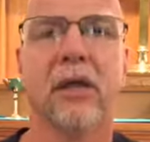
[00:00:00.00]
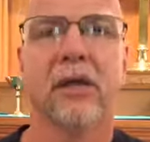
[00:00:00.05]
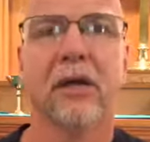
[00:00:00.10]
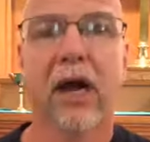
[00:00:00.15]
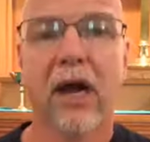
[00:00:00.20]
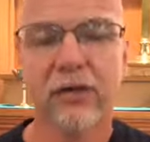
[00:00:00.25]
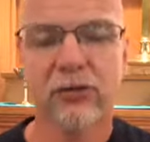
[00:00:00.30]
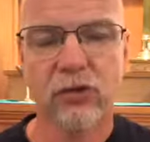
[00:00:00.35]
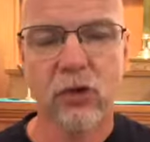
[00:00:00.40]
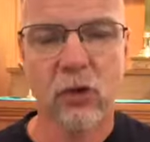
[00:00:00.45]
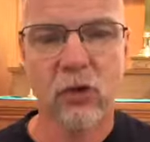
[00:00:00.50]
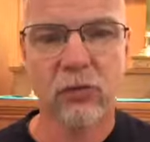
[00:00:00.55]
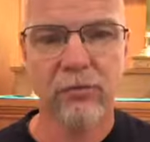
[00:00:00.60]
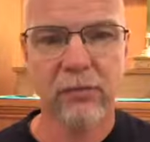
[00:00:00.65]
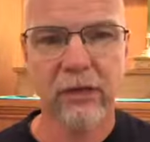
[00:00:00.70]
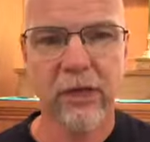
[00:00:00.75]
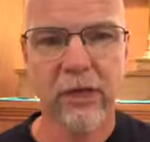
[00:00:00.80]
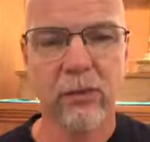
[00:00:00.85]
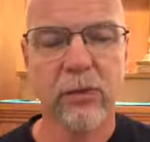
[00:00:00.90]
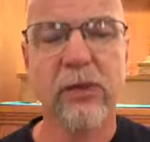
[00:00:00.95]
God told
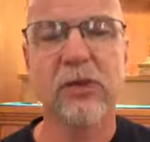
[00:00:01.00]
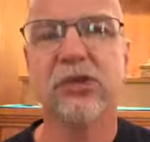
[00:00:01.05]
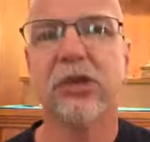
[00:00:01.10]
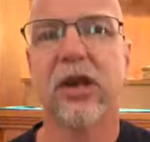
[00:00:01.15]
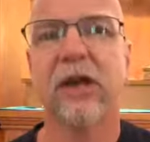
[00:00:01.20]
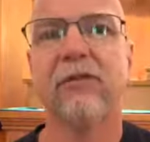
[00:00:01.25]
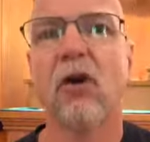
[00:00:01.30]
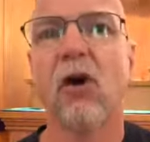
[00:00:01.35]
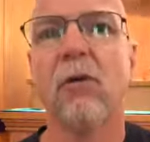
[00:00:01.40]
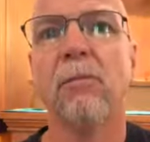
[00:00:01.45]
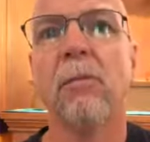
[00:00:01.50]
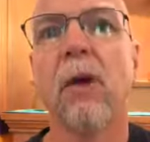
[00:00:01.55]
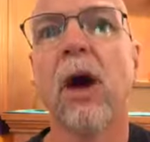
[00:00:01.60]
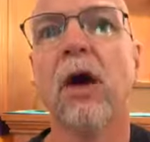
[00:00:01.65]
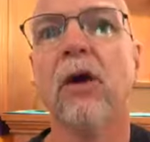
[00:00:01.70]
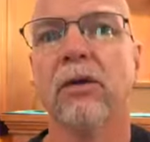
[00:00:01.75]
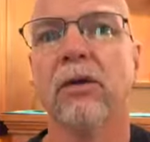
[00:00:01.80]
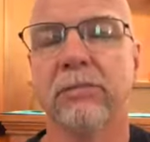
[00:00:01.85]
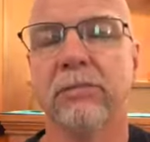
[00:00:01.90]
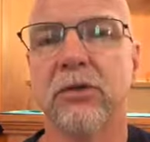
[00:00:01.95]
me we should have all
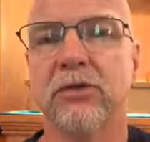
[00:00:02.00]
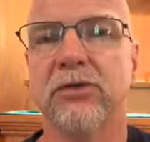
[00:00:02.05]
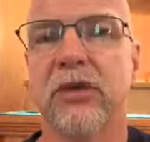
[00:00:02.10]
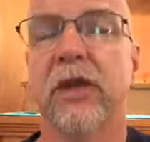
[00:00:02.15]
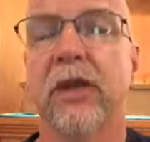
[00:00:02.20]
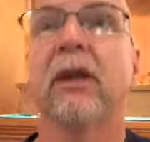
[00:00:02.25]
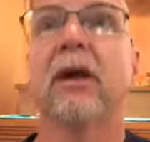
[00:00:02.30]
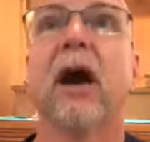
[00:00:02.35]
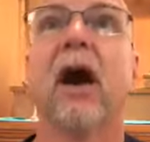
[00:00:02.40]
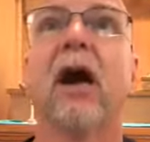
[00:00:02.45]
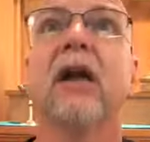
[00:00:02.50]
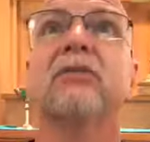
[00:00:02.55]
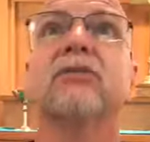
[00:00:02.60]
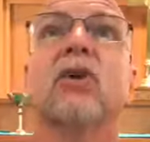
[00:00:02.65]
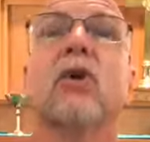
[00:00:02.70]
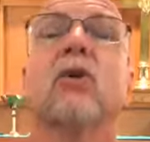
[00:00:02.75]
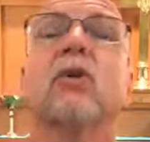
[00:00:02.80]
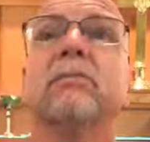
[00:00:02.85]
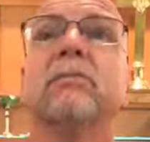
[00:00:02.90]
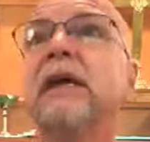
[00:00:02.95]
modern music. God
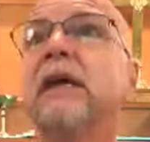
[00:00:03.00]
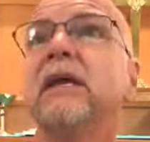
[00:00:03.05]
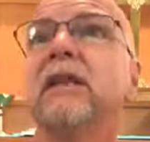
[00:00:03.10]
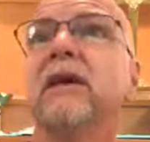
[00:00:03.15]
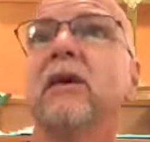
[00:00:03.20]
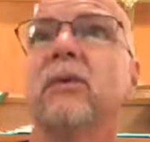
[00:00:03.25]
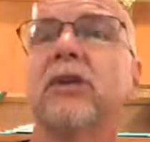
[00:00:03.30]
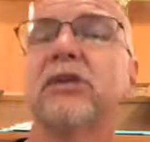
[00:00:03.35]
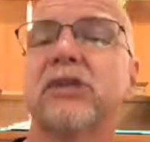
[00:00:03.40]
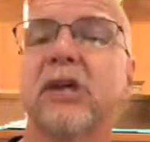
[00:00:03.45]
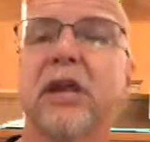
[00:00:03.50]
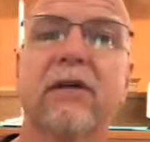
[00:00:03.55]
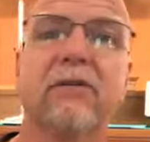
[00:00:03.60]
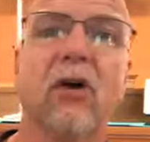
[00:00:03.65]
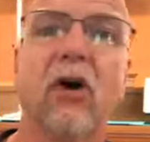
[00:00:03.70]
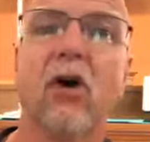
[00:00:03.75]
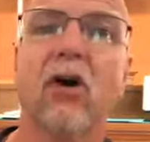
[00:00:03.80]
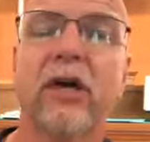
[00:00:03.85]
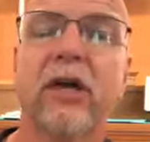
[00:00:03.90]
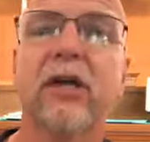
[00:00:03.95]
told me that we should have
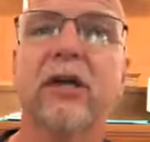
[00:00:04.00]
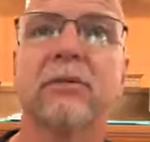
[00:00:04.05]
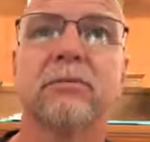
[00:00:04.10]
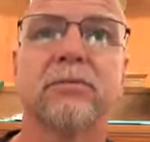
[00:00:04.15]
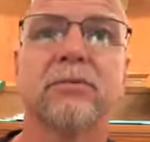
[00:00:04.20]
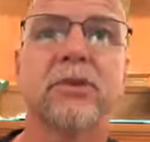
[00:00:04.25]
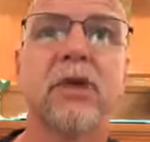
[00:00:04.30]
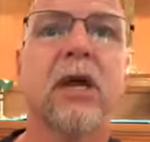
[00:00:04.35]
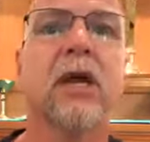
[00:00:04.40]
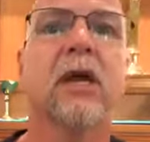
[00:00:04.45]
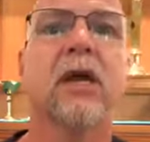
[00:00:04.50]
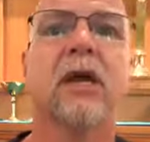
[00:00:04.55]
all hymns.